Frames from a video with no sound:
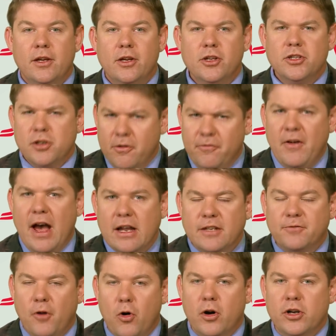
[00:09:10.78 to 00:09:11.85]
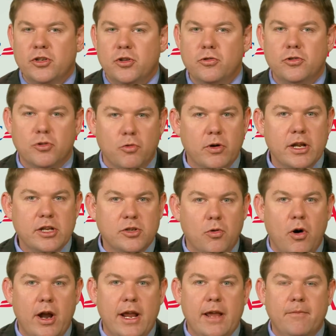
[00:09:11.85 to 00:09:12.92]
So fast forward to
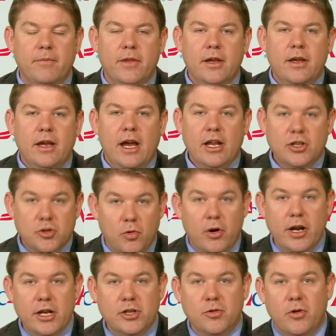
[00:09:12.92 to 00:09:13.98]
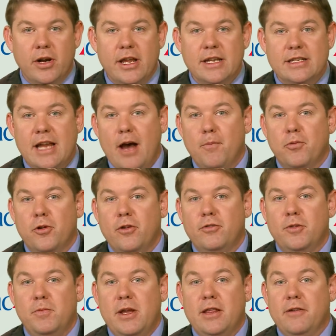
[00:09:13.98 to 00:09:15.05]
2020, and 2020 has now proved
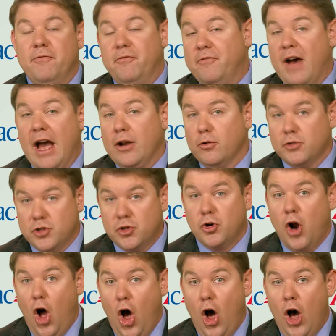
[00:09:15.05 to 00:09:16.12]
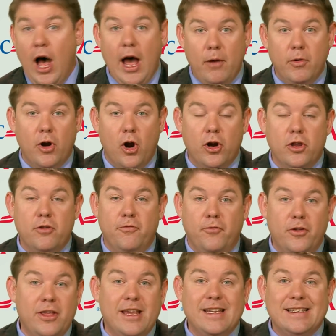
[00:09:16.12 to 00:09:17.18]
to be the final straw, I would argue,
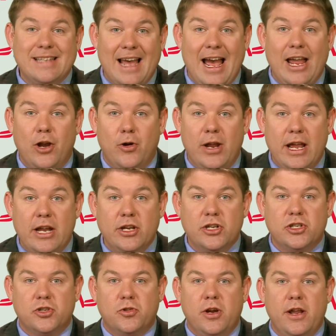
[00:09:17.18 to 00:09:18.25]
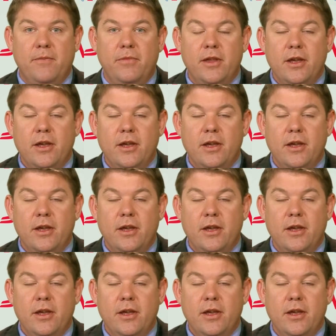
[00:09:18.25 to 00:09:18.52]
for the entire industry.